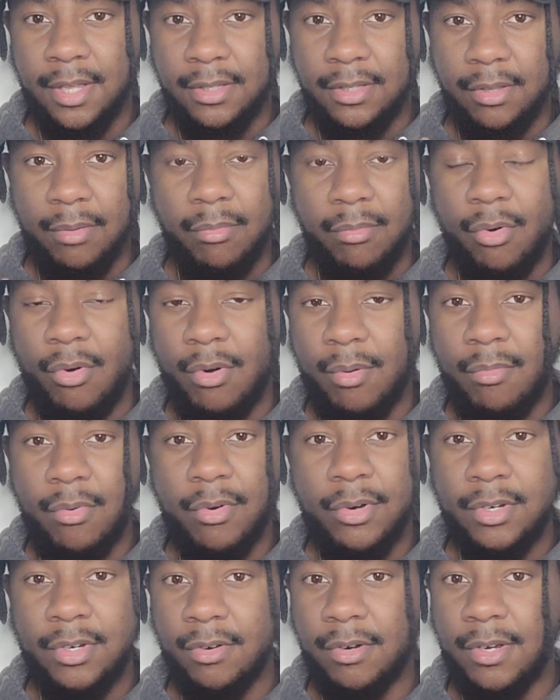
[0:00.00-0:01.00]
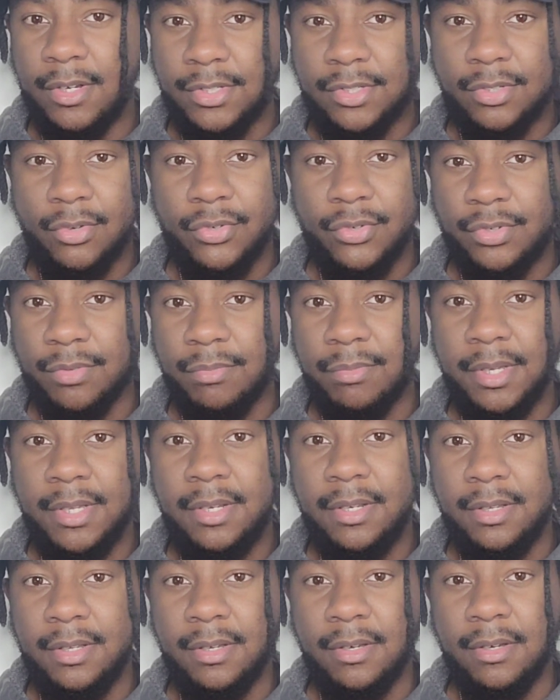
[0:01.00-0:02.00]
the more and more you're on social
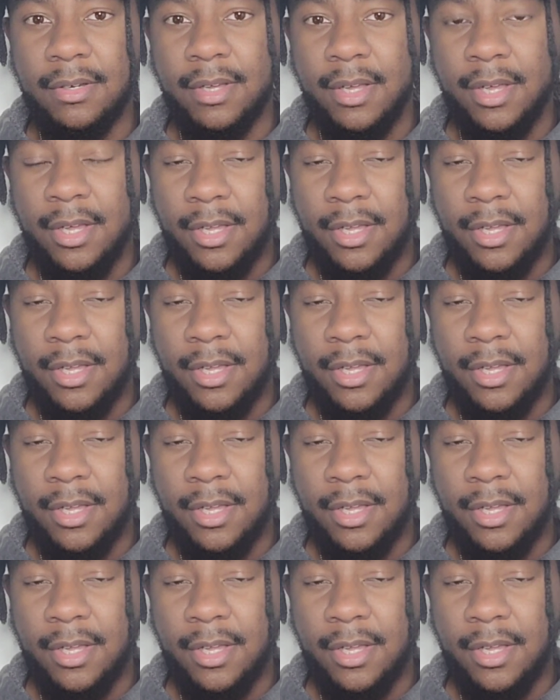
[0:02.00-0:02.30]
media,